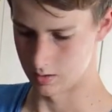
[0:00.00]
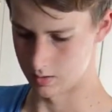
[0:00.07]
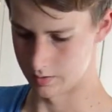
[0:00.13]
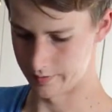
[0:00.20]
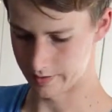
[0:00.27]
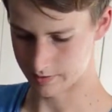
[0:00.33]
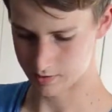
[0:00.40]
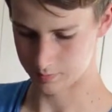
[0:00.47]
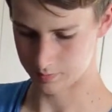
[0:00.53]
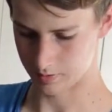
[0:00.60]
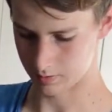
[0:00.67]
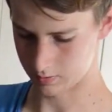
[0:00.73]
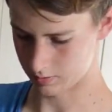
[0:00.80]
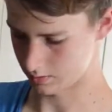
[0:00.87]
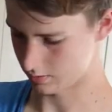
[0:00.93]
that's
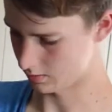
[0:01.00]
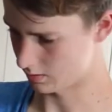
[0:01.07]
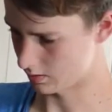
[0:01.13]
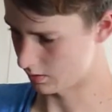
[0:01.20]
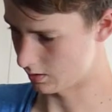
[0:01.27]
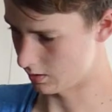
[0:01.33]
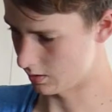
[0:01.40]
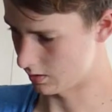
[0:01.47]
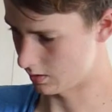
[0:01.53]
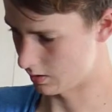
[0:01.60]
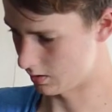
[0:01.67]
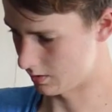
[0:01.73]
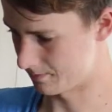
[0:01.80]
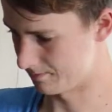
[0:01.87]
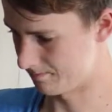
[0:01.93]
about
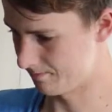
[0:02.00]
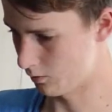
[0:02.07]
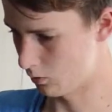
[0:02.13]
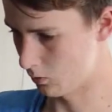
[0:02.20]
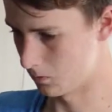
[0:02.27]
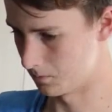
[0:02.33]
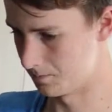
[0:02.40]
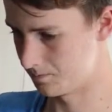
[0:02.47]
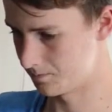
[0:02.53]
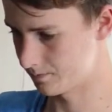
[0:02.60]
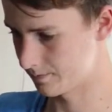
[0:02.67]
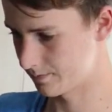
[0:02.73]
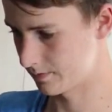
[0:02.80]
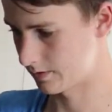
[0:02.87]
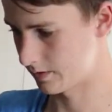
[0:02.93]
um, oh
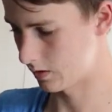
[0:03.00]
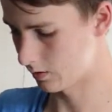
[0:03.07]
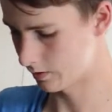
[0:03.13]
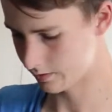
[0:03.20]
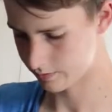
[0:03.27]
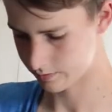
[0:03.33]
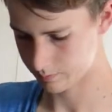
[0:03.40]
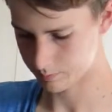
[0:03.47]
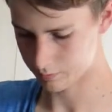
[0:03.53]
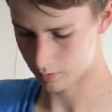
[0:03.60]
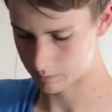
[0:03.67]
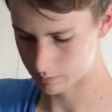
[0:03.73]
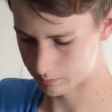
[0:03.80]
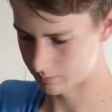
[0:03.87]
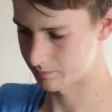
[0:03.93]
the only th
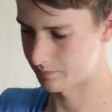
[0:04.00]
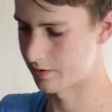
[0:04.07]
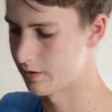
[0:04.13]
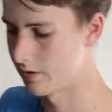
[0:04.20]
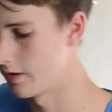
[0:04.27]
problem that